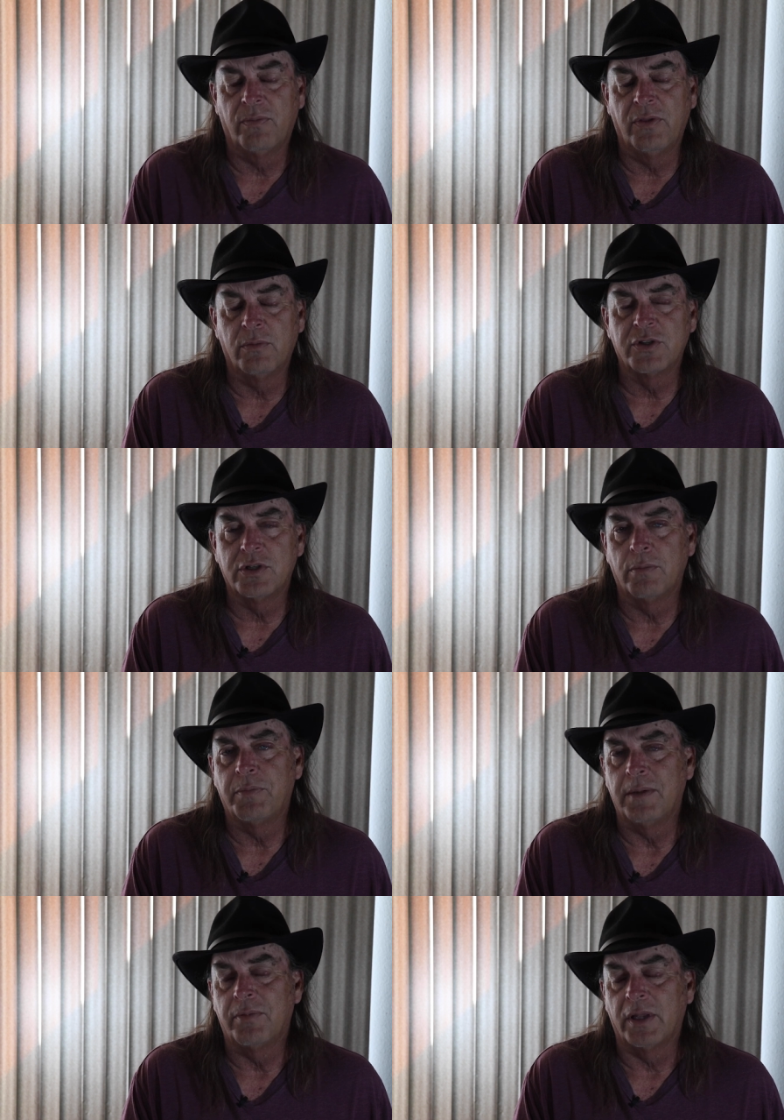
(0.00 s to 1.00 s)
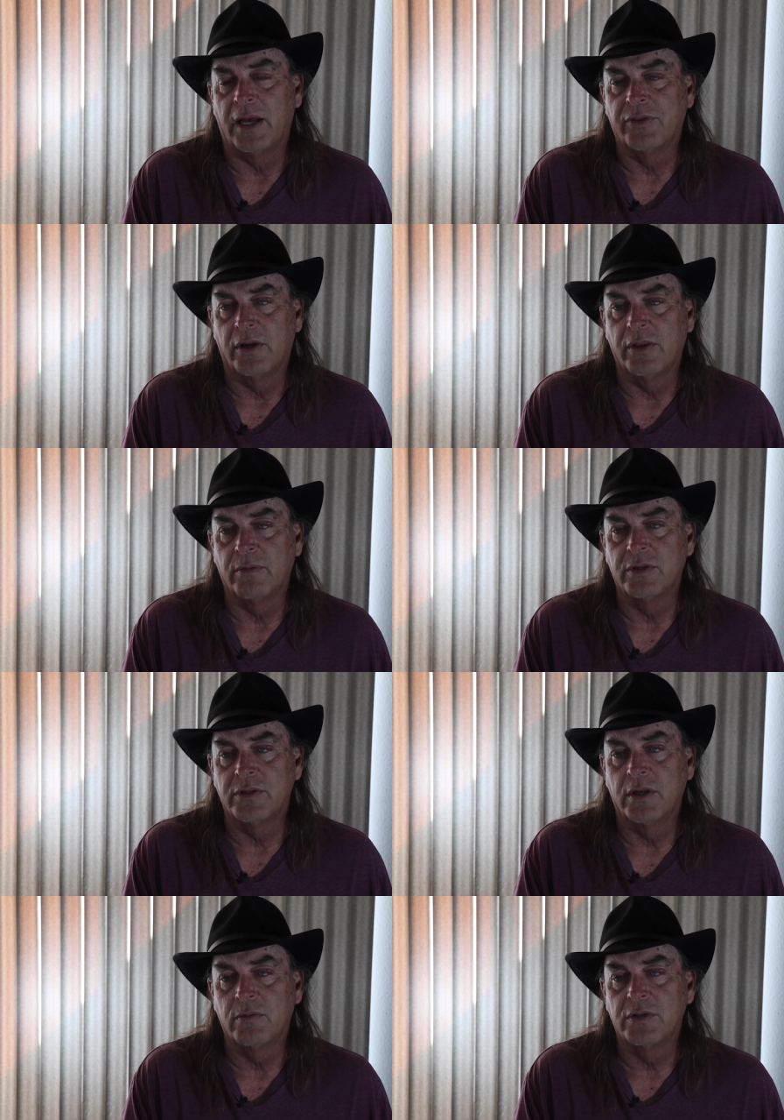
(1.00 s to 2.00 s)
there were still people out there.
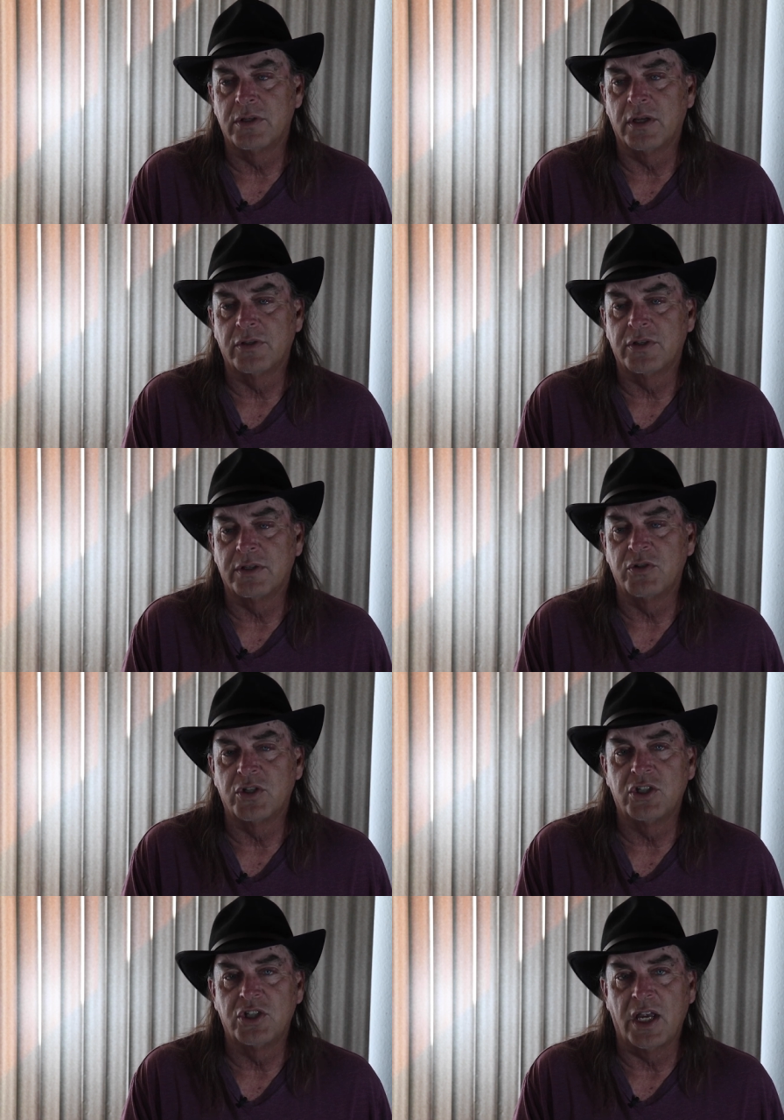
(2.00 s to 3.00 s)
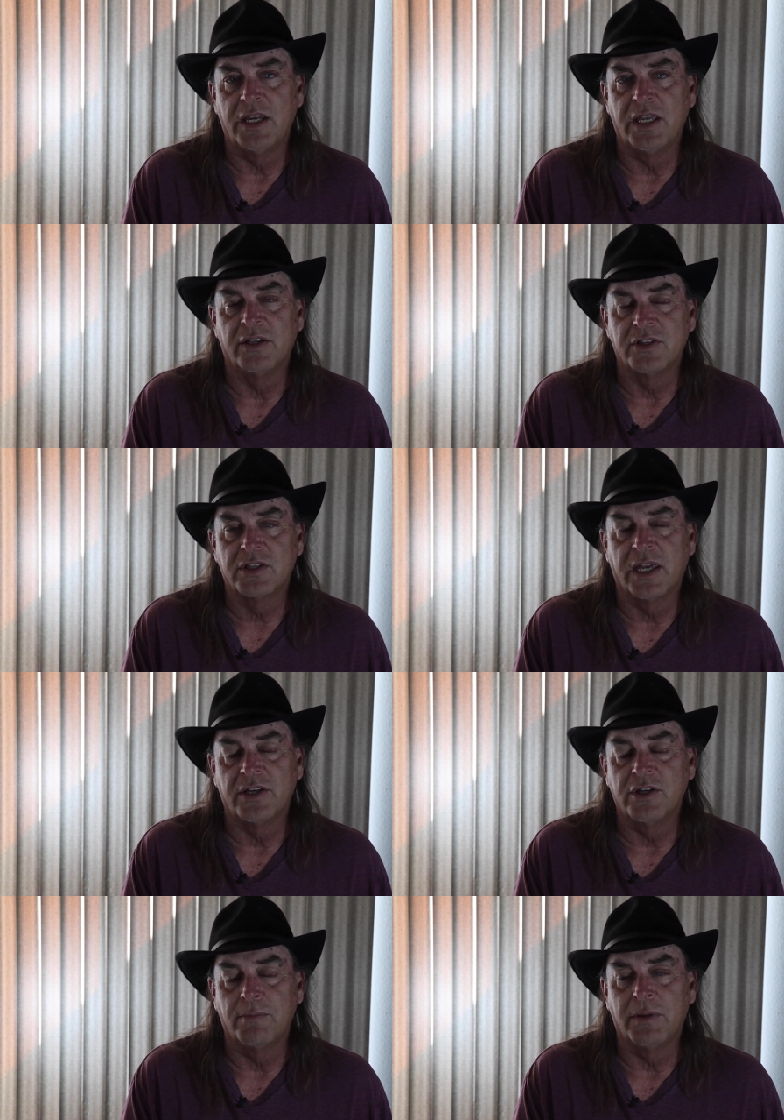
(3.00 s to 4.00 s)
There were still some shady and
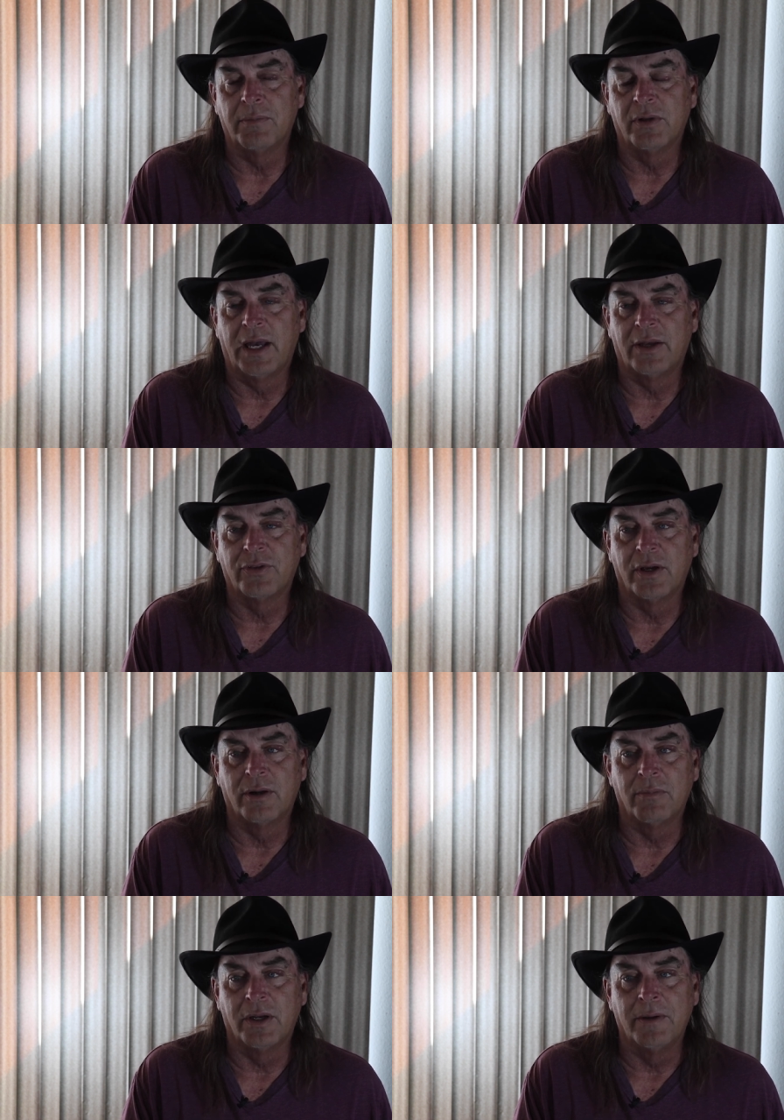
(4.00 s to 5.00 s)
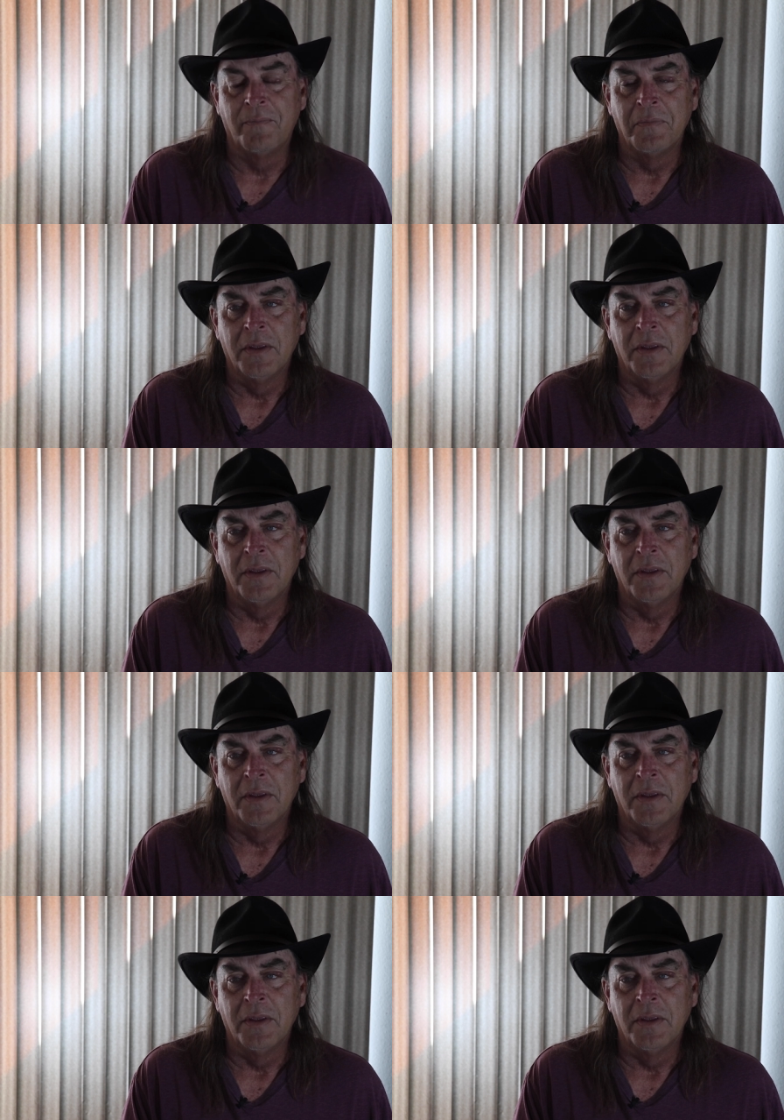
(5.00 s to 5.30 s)
sketchy people out there, but